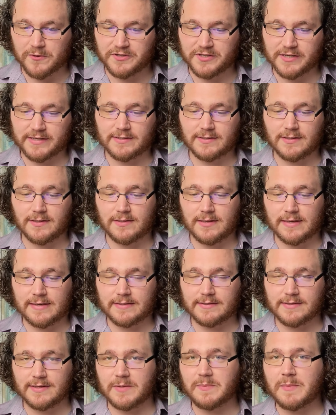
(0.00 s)
just the
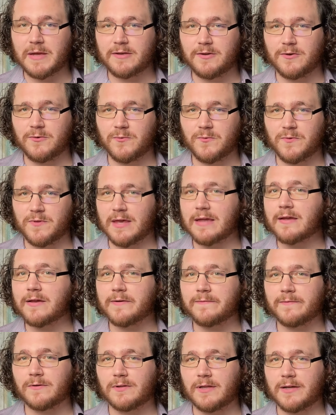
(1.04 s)
things that made you think
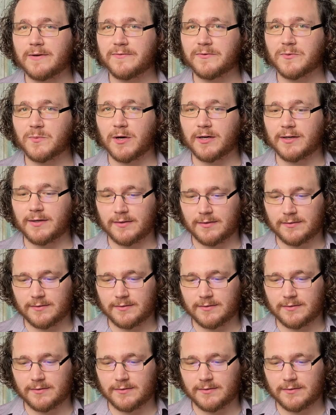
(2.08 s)
of a loved one,